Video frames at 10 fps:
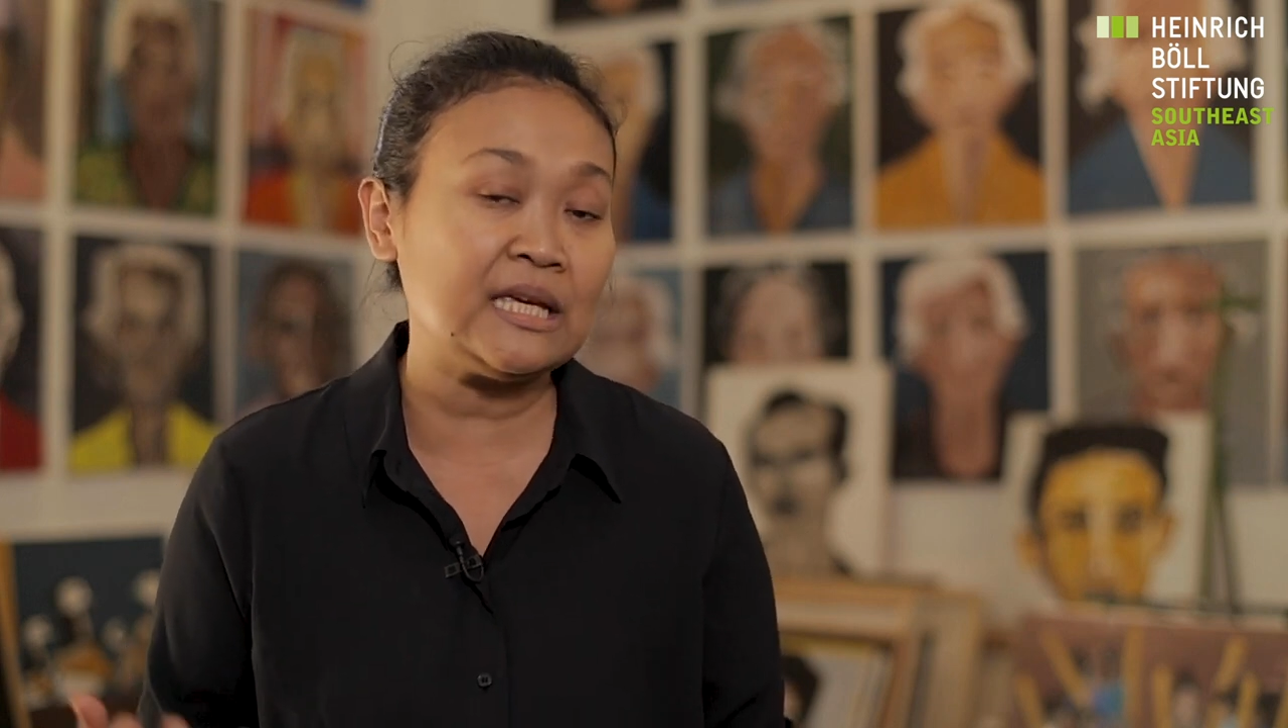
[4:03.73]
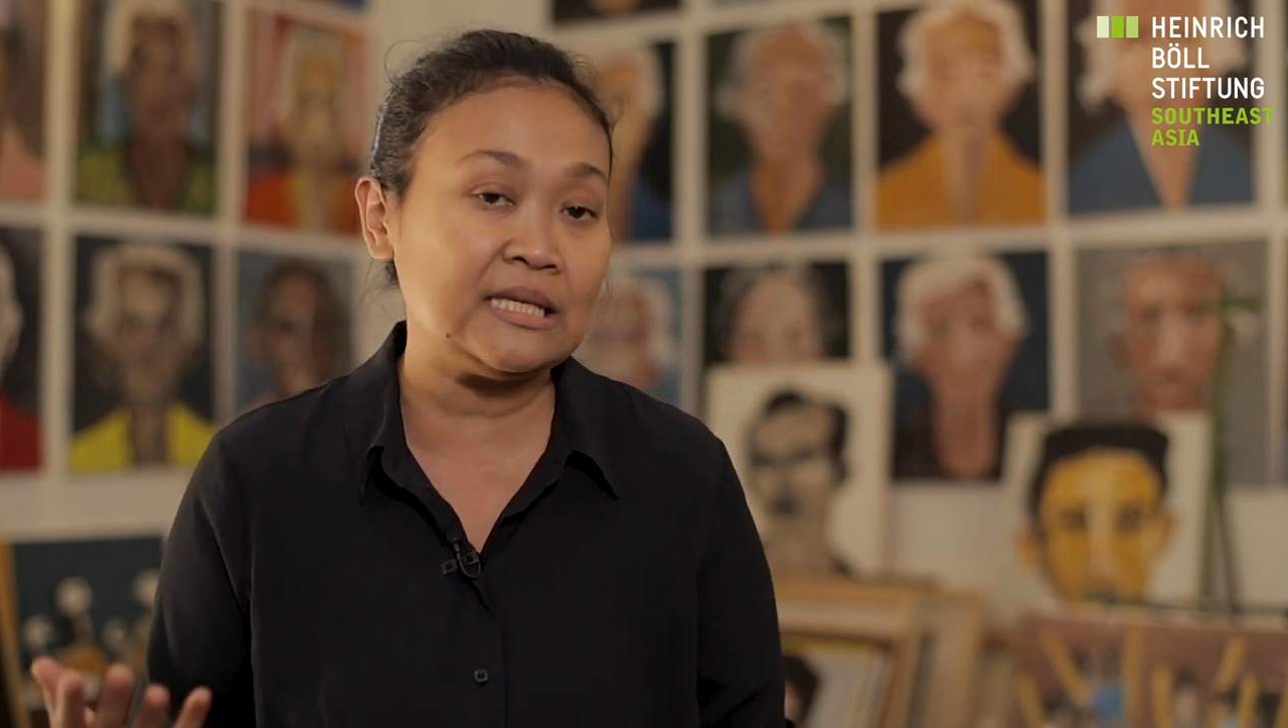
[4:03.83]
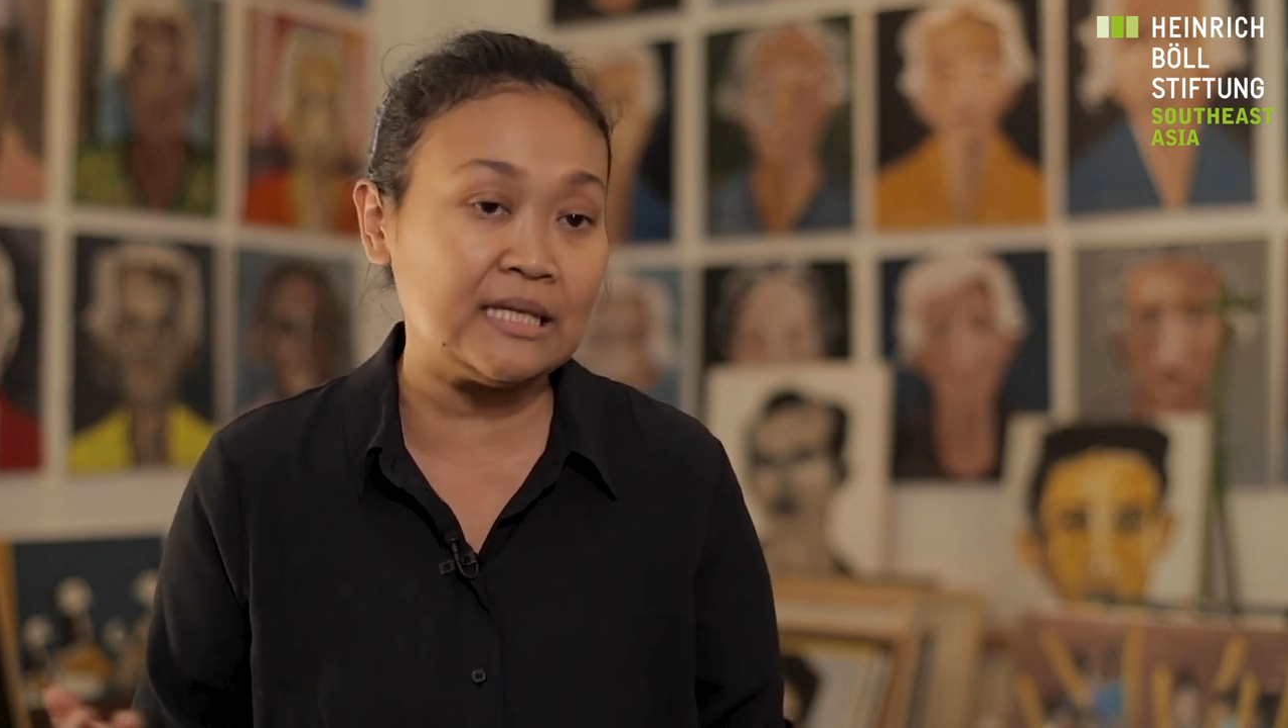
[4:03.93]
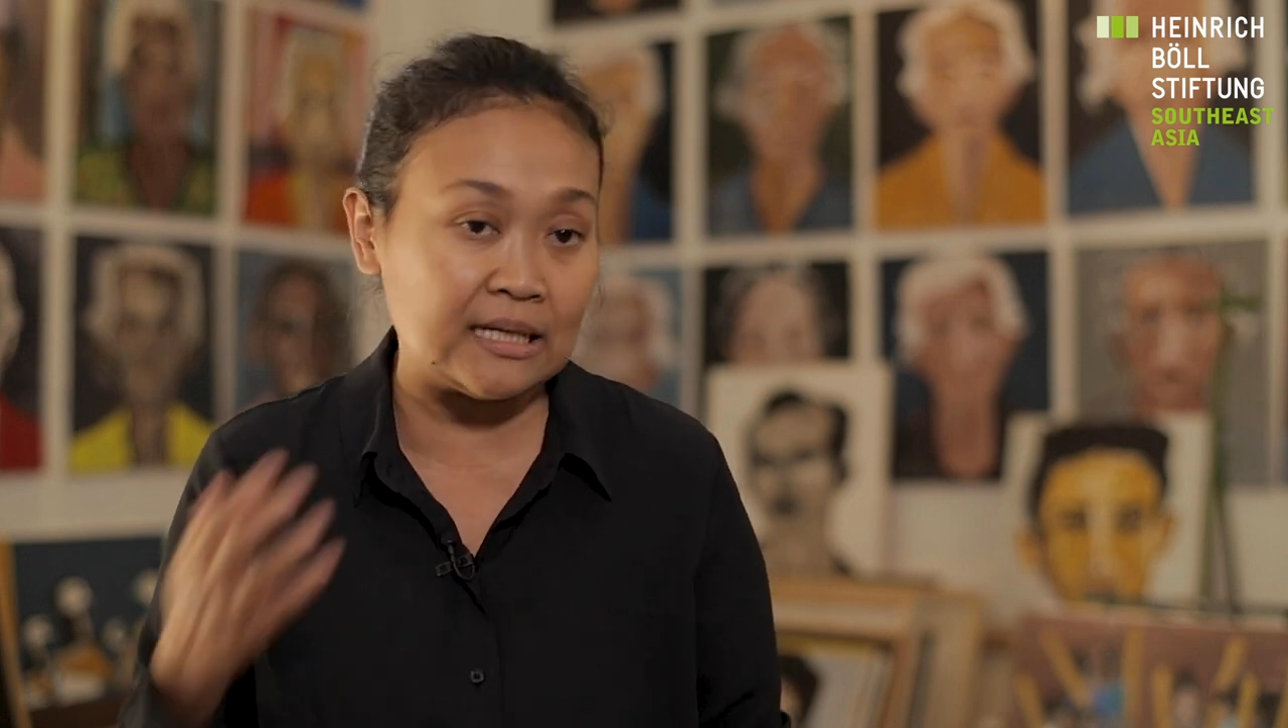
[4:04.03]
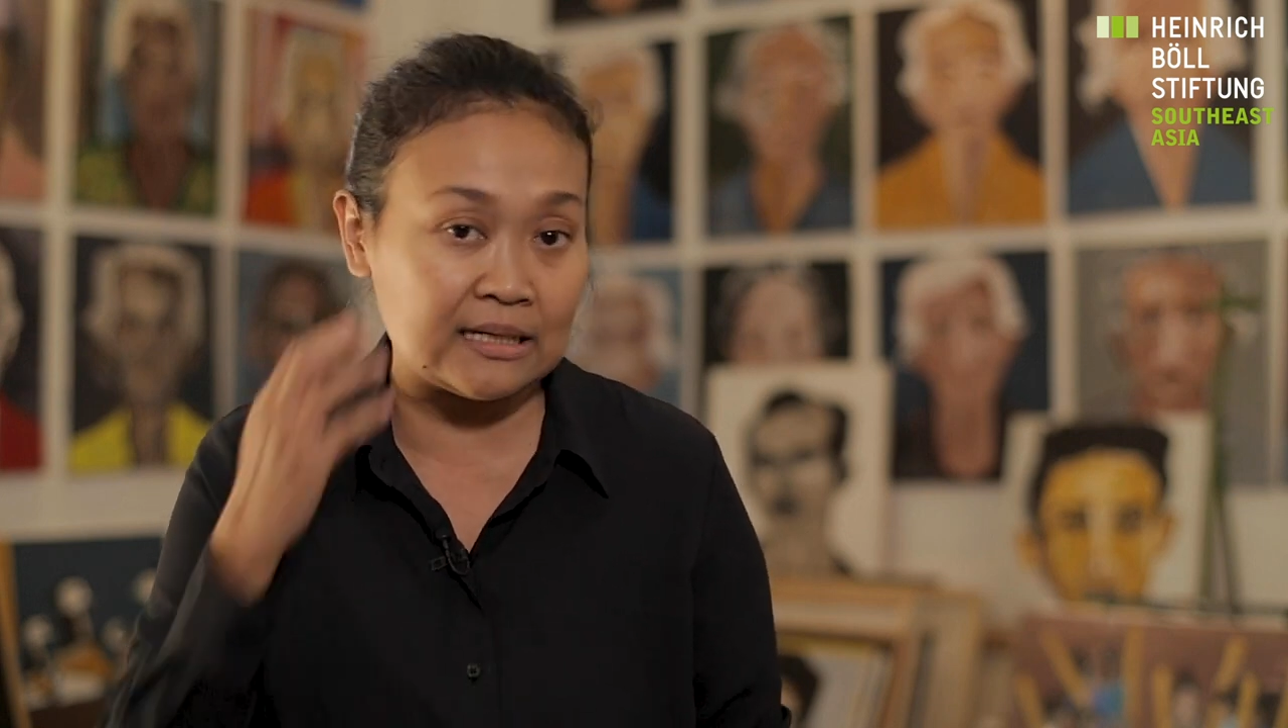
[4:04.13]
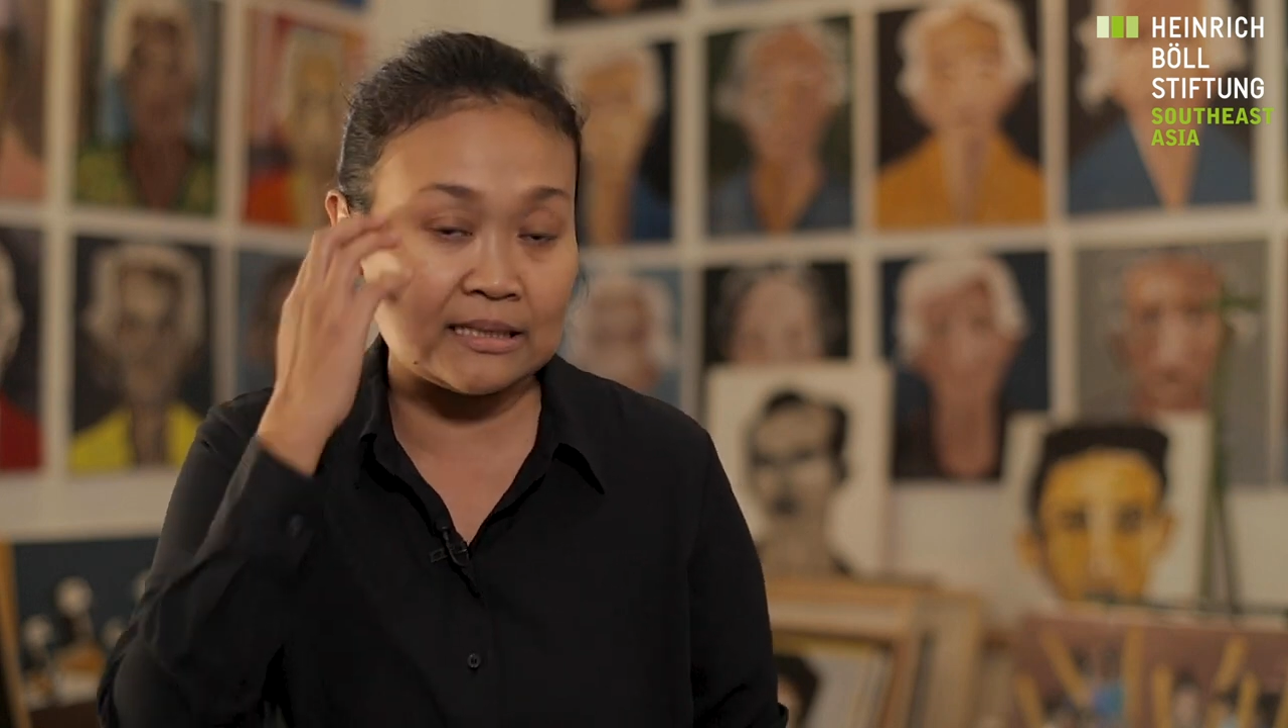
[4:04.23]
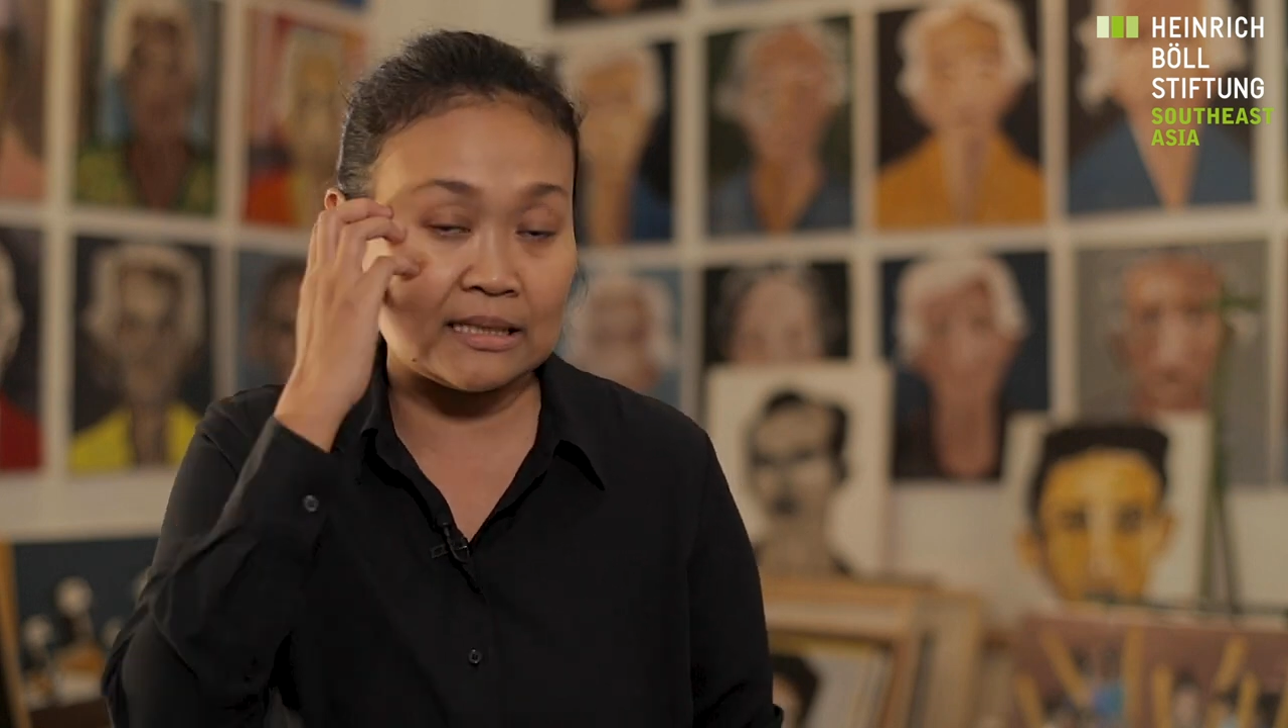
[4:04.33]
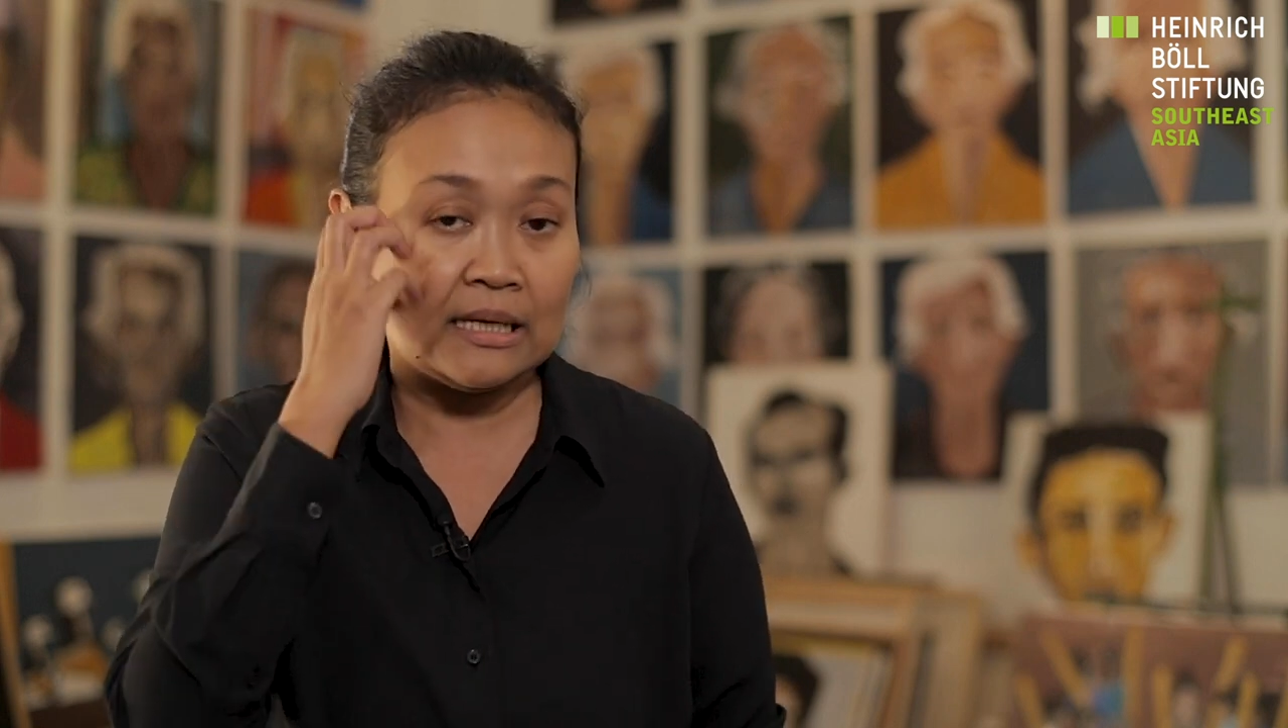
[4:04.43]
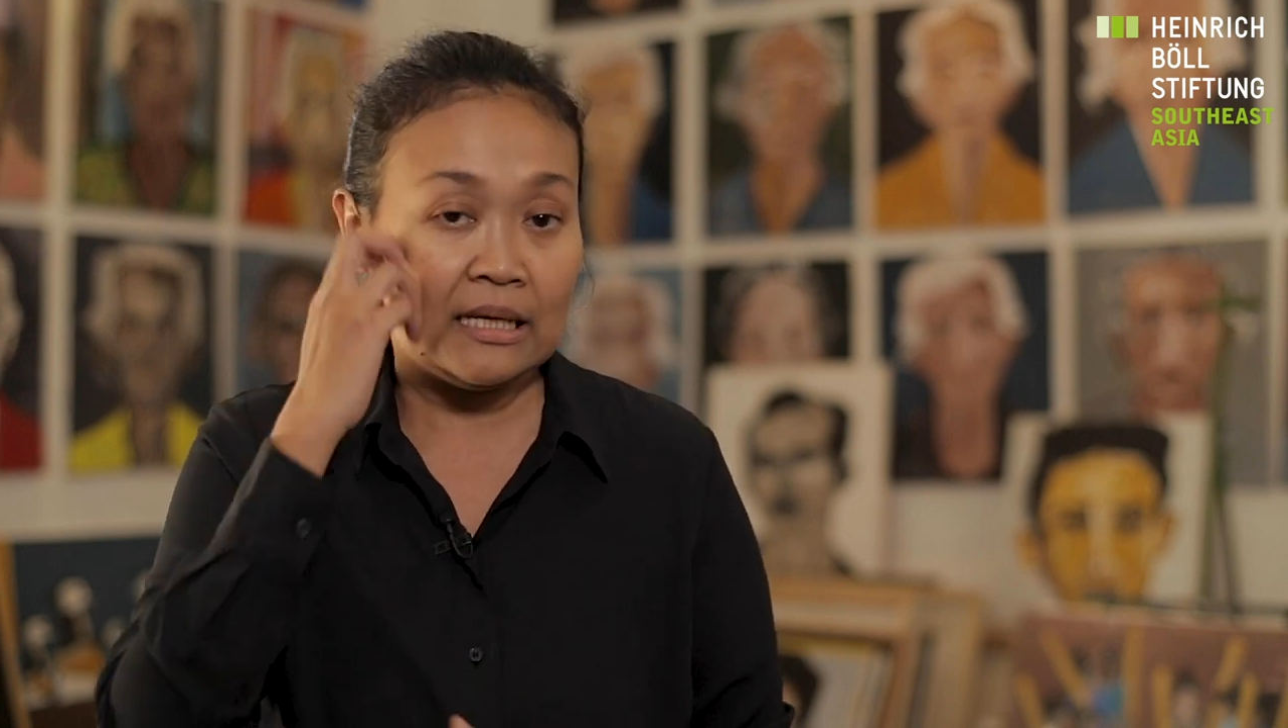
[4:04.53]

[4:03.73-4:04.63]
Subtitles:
years,